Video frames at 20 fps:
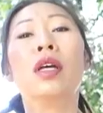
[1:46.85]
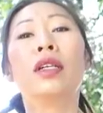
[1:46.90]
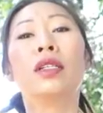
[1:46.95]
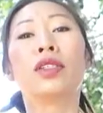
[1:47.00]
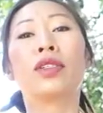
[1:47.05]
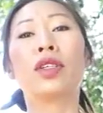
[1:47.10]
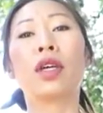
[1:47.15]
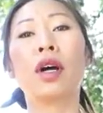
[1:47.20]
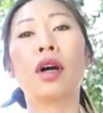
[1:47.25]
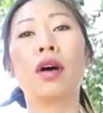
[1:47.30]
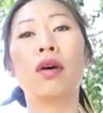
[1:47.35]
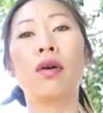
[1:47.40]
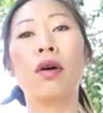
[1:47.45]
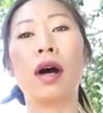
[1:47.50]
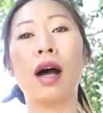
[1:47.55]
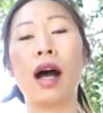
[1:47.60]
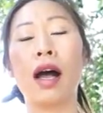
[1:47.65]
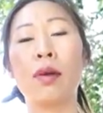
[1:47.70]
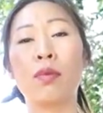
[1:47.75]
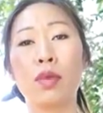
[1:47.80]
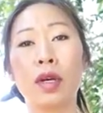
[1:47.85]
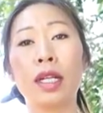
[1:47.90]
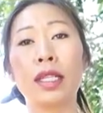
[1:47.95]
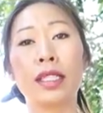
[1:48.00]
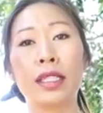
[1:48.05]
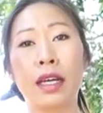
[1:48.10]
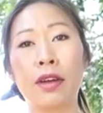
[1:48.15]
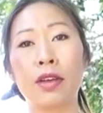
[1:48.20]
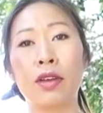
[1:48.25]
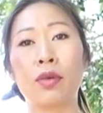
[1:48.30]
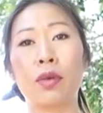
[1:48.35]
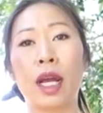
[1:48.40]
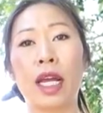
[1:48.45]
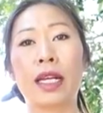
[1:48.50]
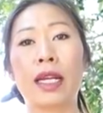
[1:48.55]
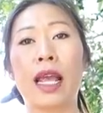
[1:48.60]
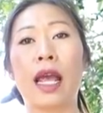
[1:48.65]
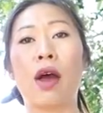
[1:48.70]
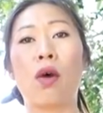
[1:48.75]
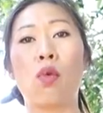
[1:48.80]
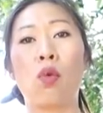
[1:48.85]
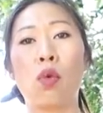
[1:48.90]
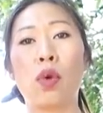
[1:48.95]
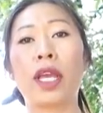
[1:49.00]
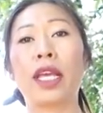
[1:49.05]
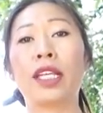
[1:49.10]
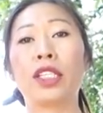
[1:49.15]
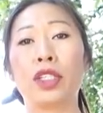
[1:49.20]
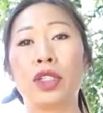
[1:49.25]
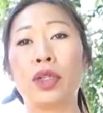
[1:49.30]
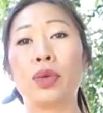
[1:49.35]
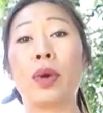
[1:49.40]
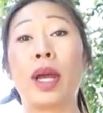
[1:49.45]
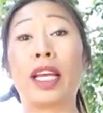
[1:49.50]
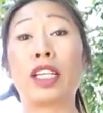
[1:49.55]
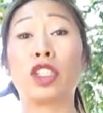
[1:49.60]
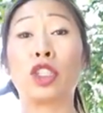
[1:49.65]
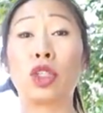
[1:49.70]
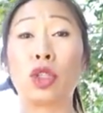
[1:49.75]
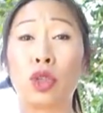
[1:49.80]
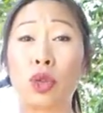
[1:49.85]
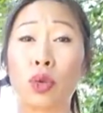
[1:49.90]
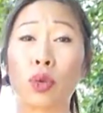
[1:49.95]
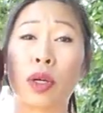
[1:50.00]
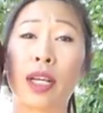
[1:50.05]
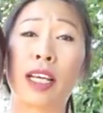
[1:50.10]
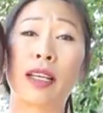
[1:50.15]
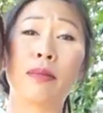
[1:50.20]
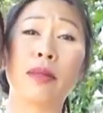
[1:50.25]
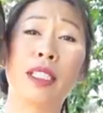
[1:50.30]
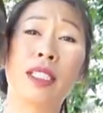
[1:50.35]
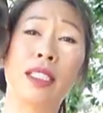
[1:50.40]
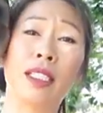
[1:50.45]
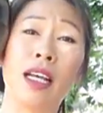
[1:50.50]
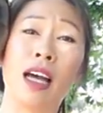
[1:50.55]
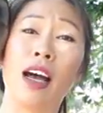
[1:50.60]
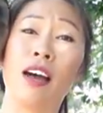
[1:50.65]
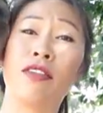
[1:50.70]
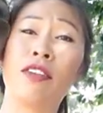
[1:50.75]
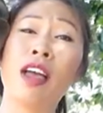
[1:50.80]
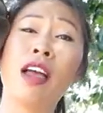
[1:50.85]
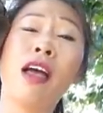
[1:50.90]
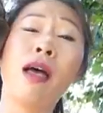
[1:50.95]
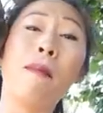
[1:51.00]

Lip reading: So I'm going to tell you right now, we do extreme stuff.